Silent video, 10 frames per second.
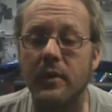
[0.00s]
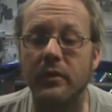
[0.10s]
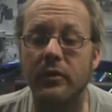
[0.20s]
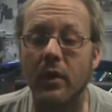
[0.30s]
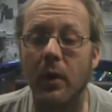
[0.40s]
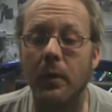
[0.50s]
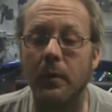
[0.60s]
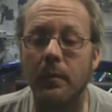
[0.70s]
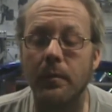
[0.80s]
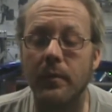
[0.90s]
So,
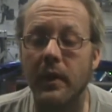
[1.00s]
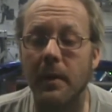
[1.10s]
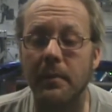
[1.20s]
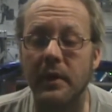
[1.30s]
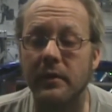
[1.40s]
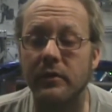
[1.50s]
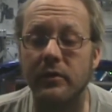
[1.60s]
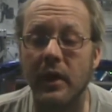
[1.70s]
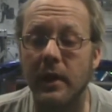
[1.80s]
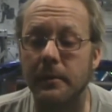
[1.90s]
that being
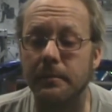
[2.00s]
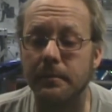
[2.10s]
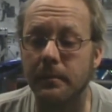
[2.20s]
said,